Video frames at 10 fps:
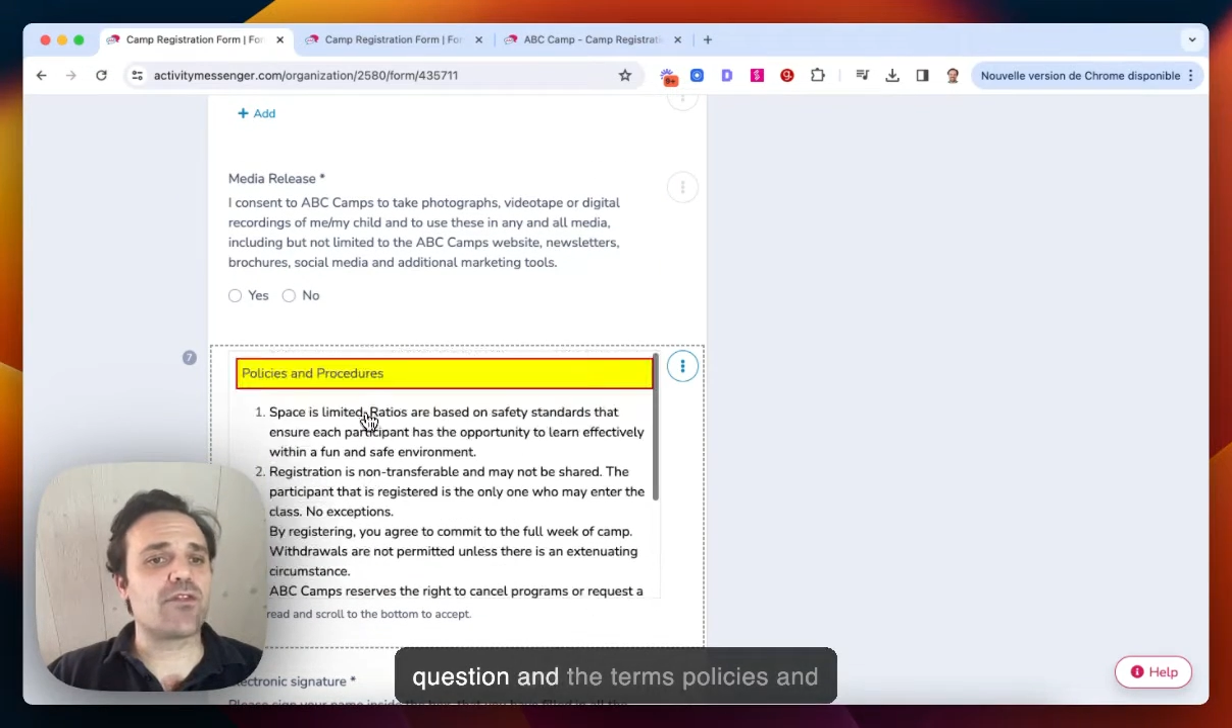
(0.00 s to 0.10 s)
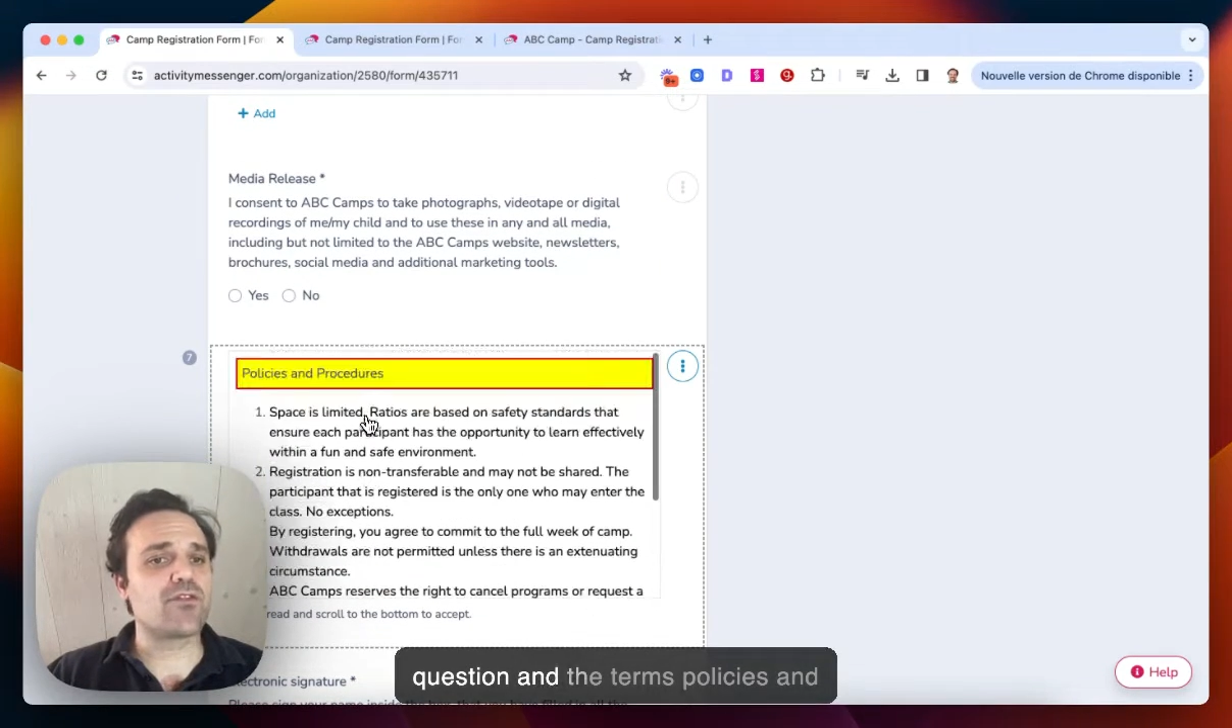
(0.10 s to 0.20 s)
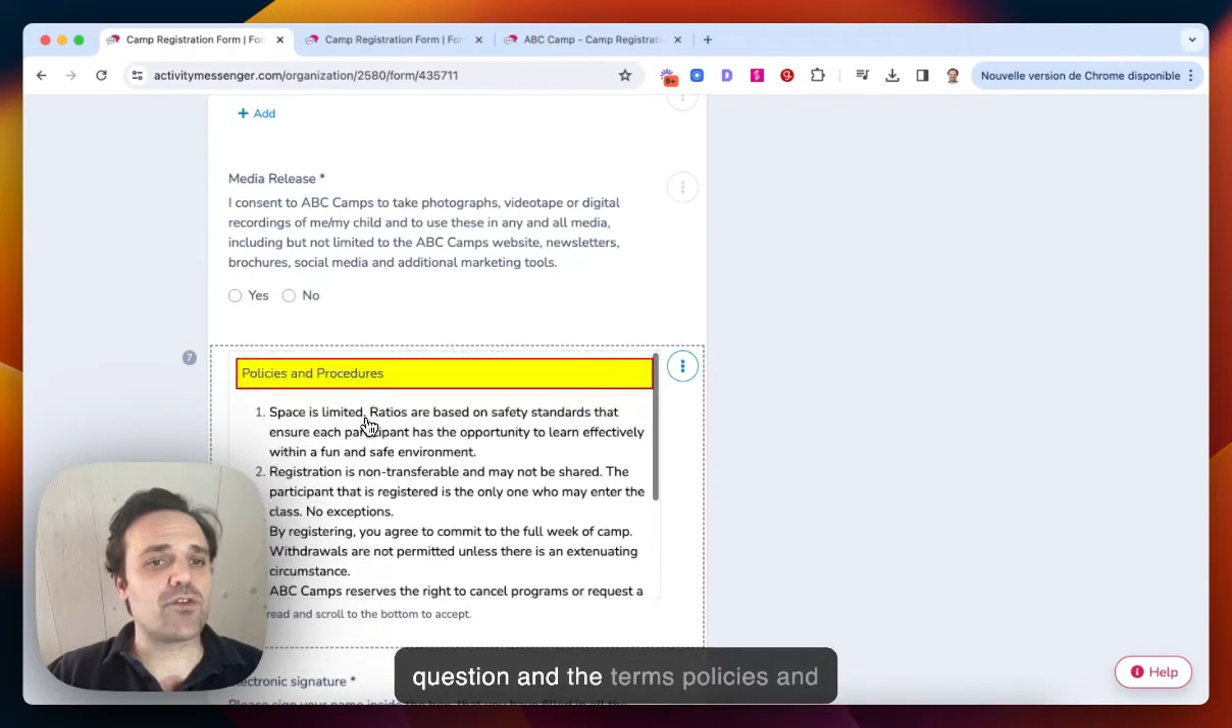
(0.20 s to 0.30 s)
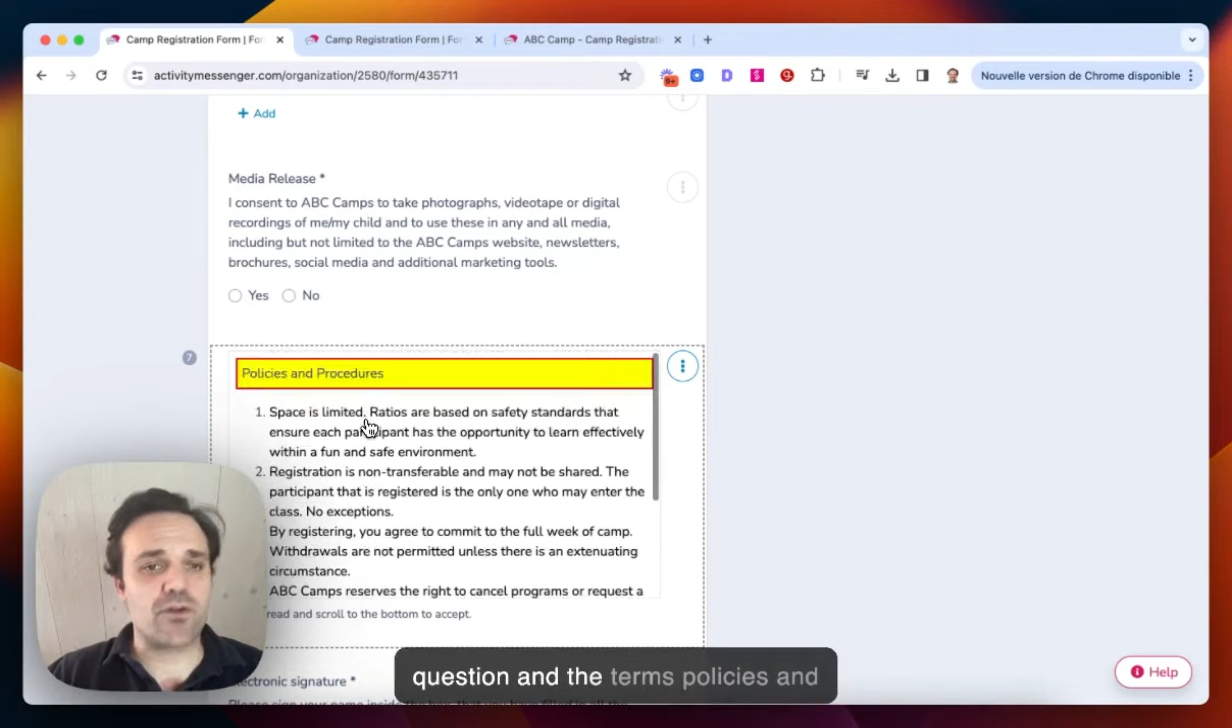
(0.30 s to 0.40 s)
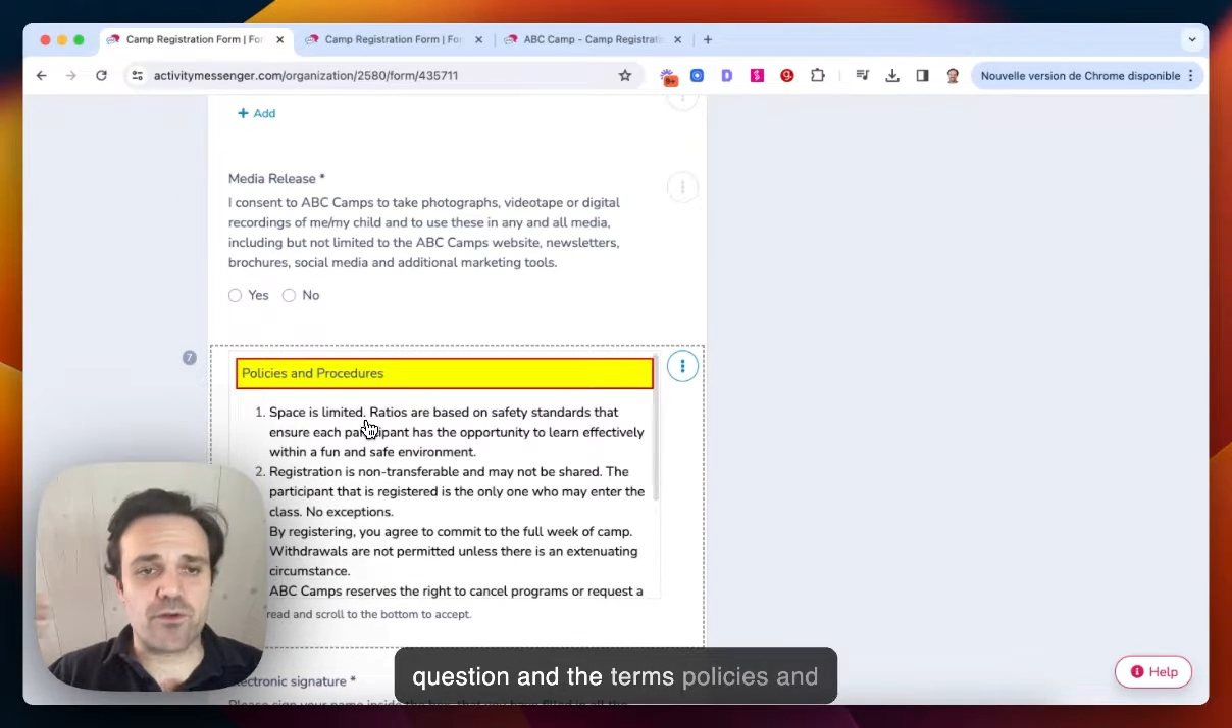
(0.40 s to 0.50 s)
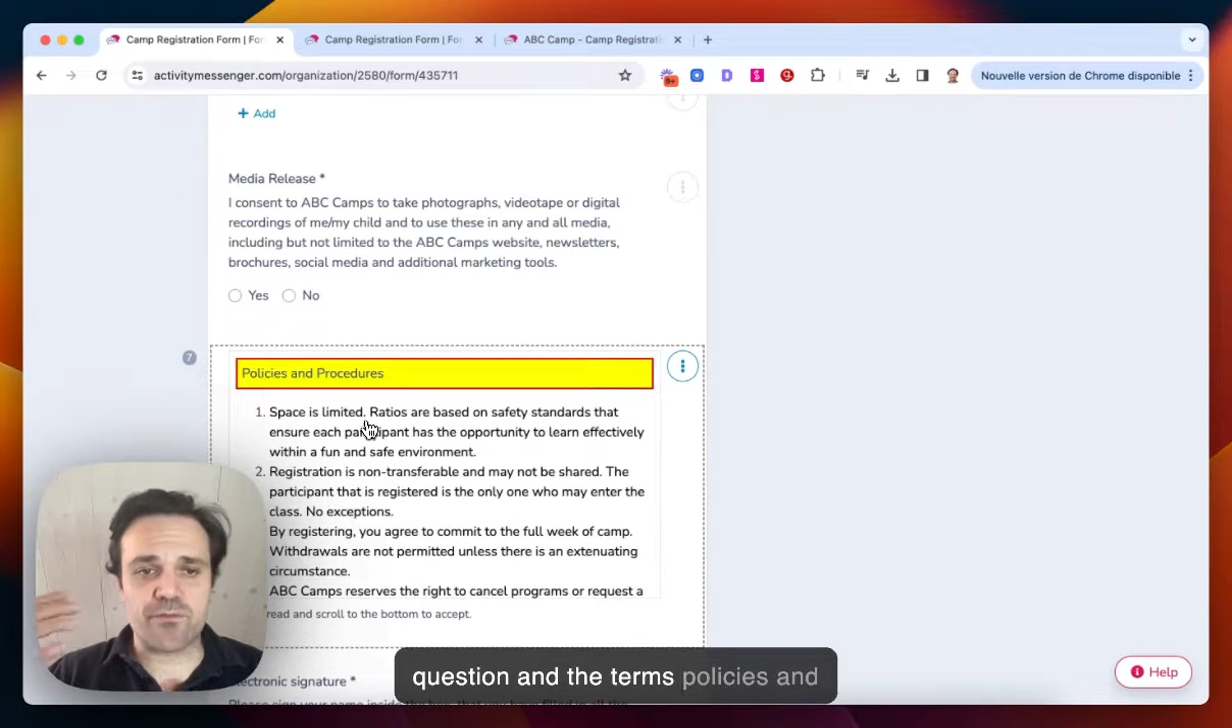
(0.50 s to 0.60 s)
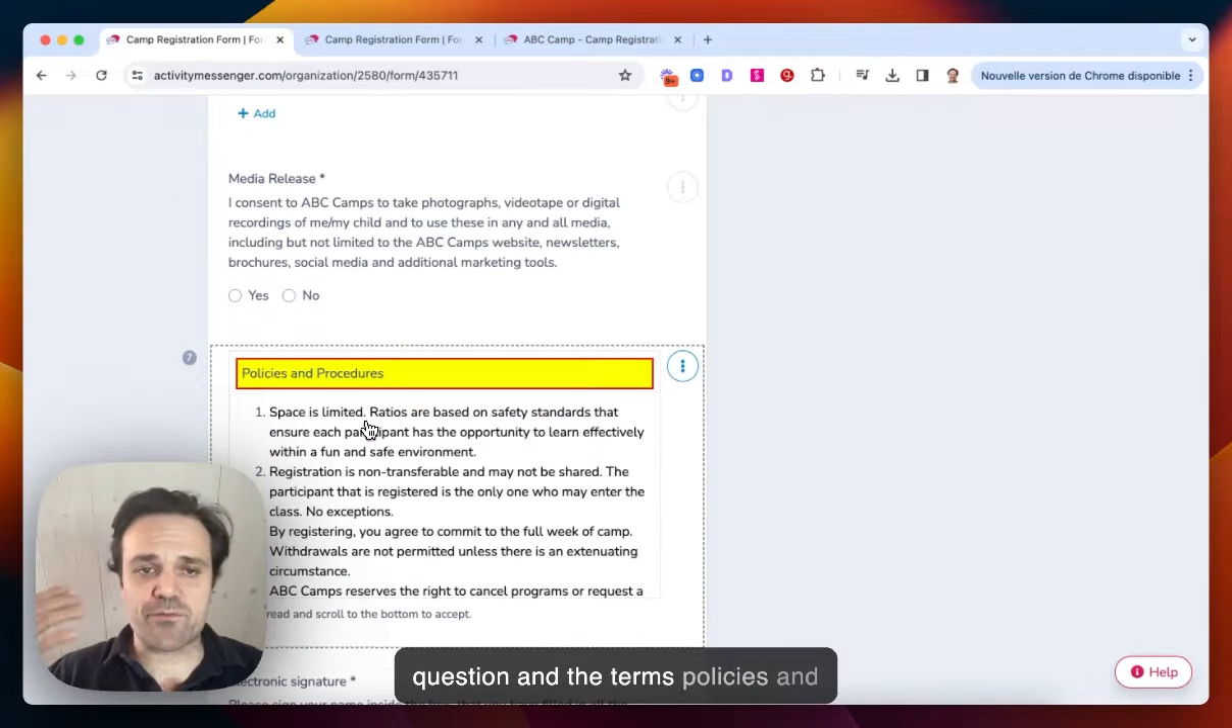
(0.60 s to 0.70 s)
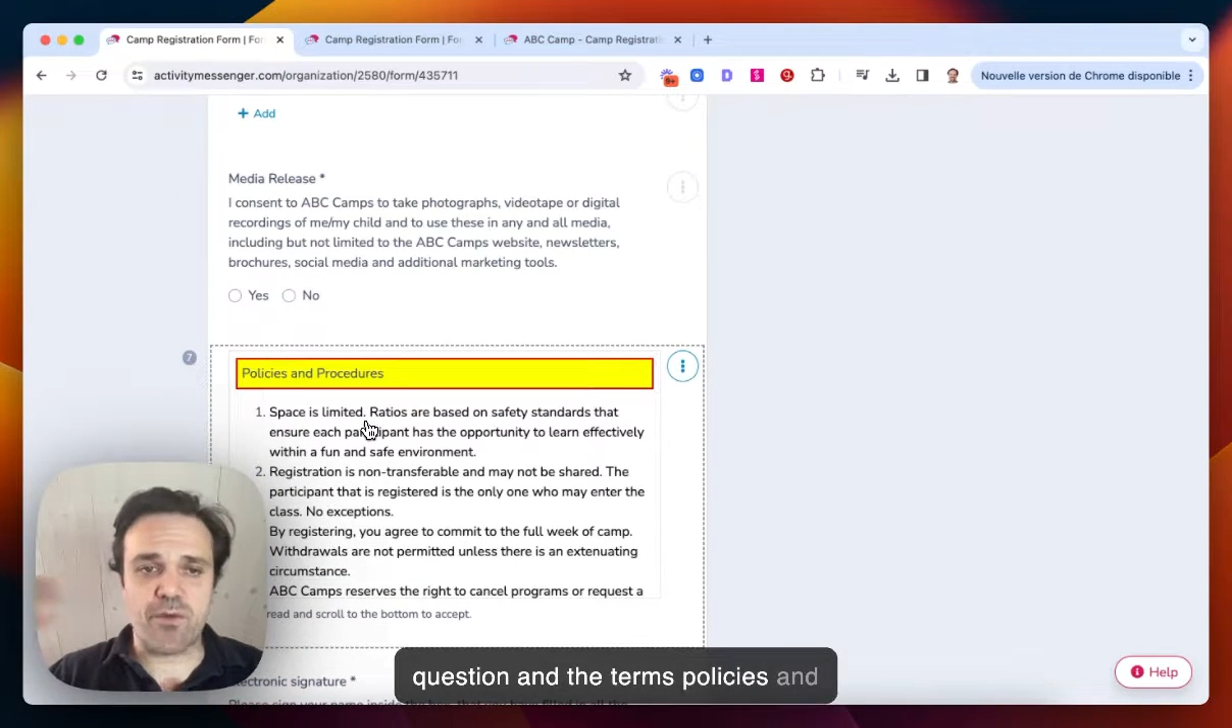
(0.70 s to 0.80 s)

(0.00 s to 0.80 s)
terms,